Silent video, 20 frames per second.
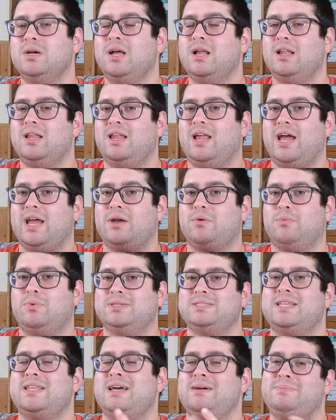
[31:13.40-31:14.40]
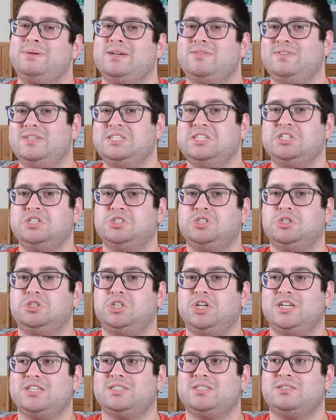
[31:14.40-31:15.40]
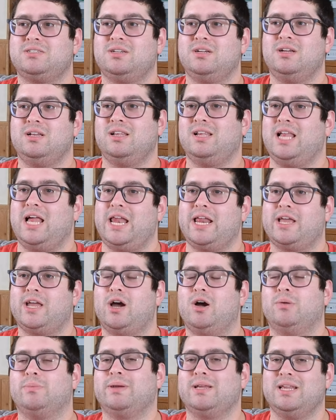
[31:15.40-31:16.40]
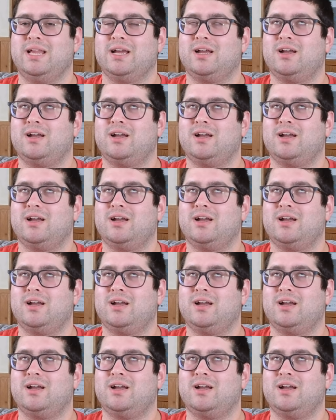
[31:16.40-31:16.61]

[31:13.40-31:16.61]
like, was it that big of a deal to just let it go and be like,